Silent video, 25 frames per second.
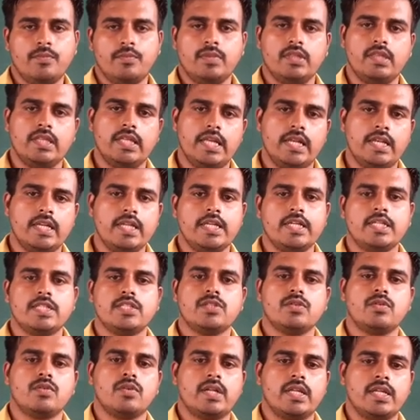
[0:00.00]
then it is
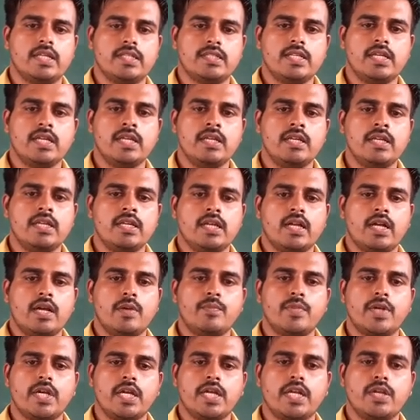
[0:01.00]
known as a
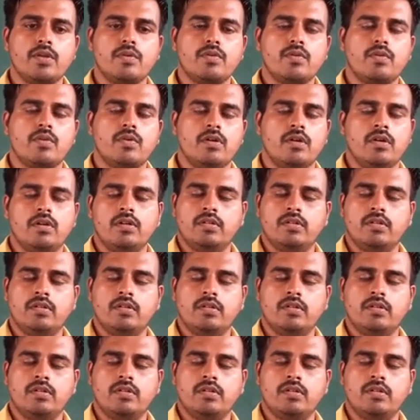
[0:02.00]
commutative.